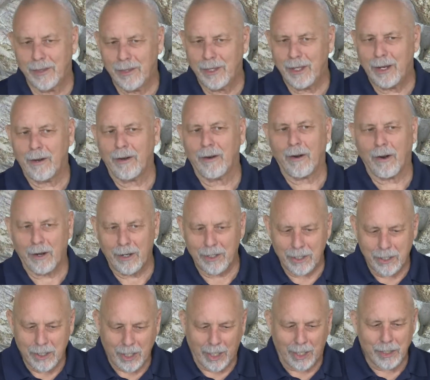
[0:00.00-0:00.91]
there are
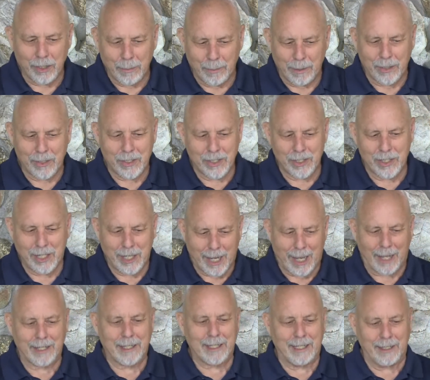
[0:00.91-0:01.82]
judgments
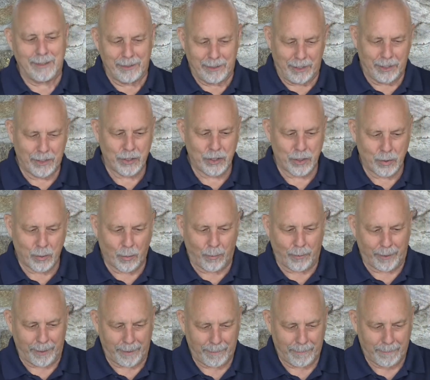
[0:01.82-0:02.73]
yet in this
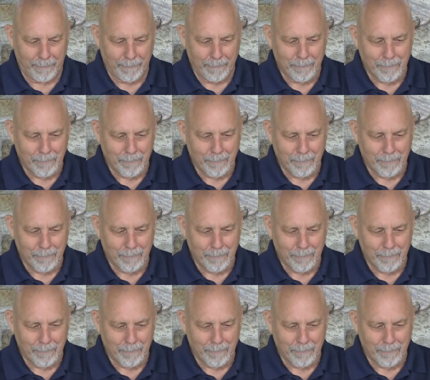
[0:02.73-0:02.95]
story,